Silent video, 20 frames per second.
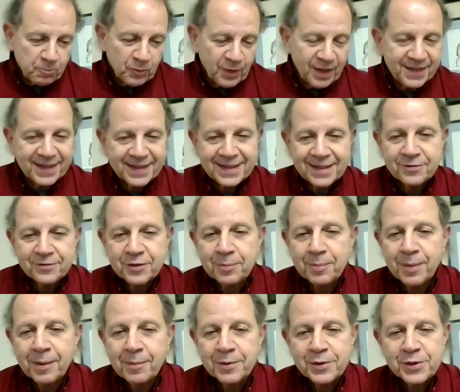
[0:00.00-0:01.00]
And I love to
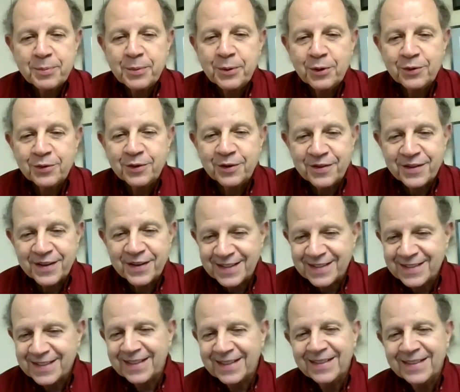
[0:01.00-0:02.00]
publish beautiful
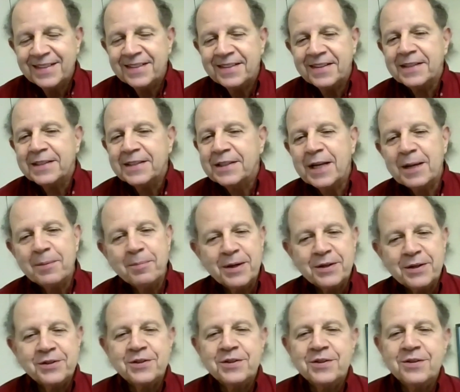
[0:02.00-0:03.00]
things. I like to take
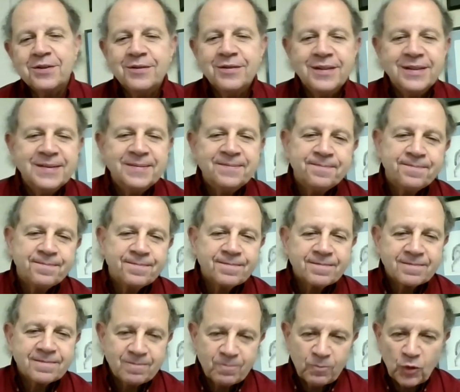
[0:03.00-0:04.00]
pictures of
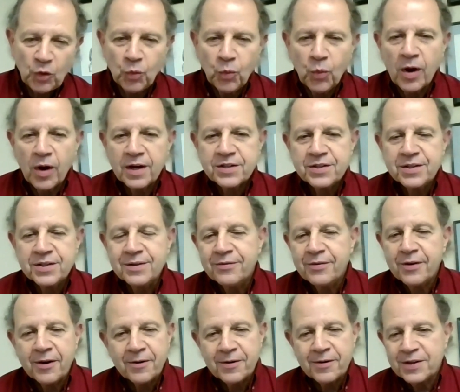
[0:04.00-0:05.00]
walks in the
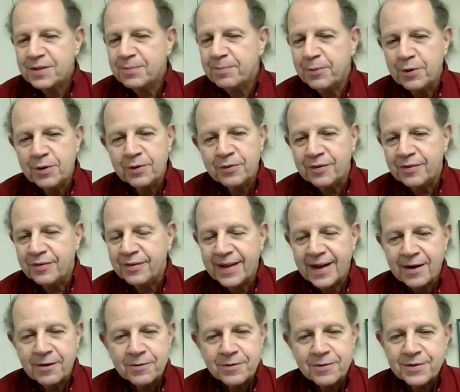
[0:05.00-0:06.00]
forest, beautiful
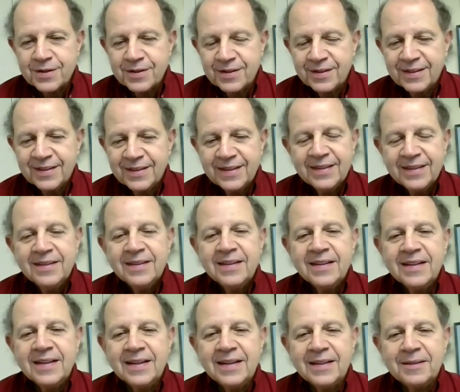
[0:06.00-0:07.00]
flowers,
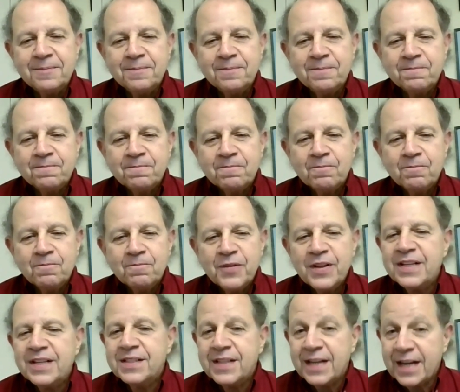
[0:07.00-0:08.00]

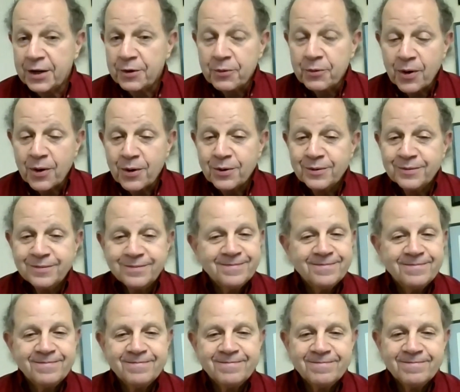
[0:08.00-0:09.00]
things that I grow,
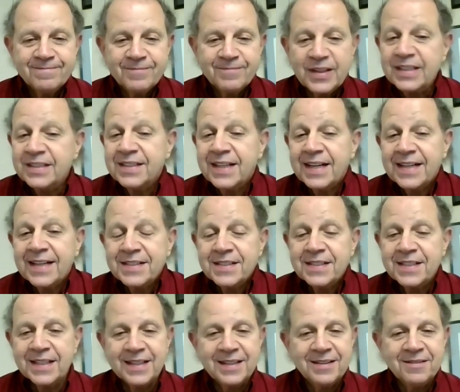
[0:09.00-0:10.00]
things that I
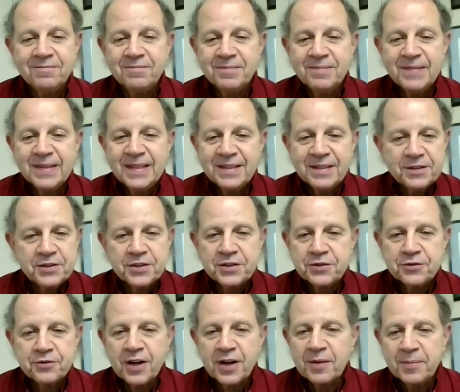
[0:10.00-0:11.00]
see that just
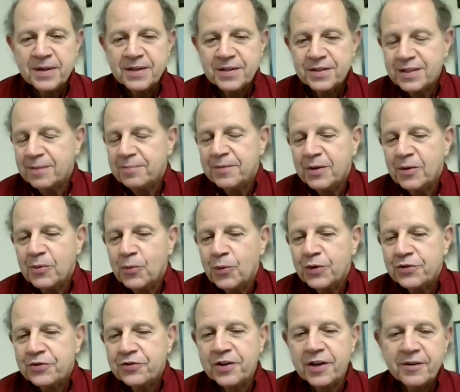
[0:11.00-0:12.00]
strike me as something
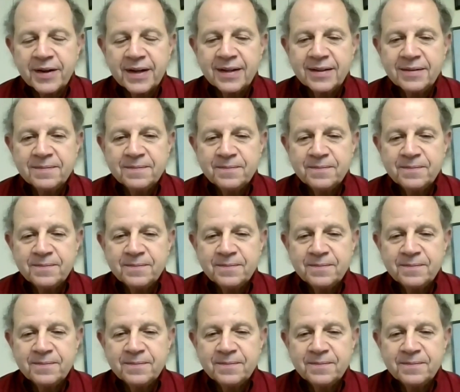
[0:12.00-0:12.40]
worth sharing.